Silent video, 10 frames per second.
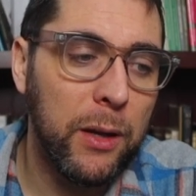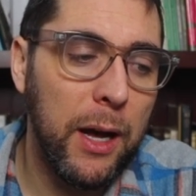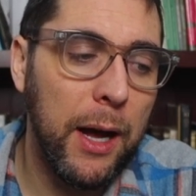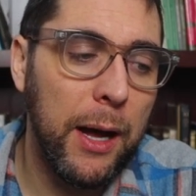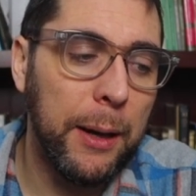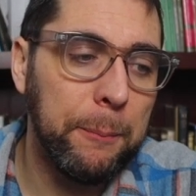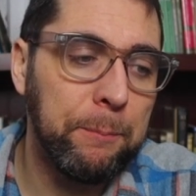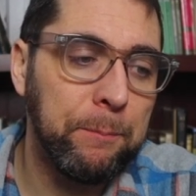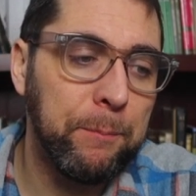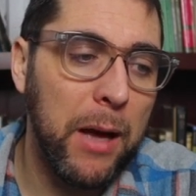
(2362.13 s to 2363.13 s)
Um,
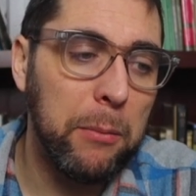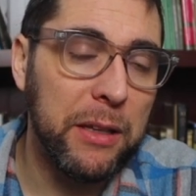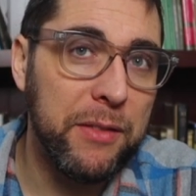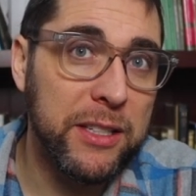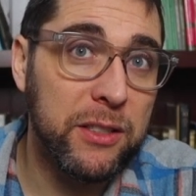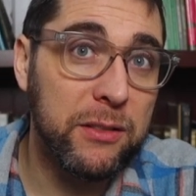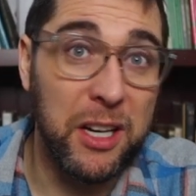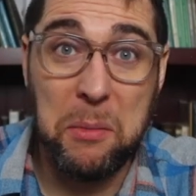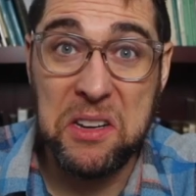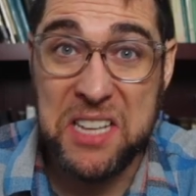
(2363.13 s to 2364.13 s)
I believe that's talking
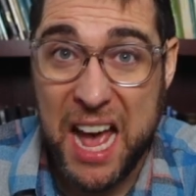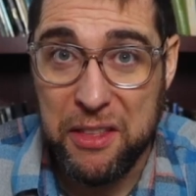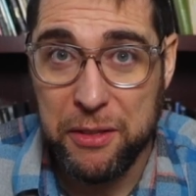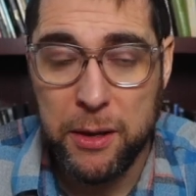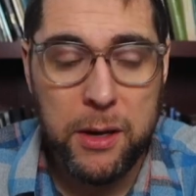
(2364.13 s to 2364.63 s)
about death,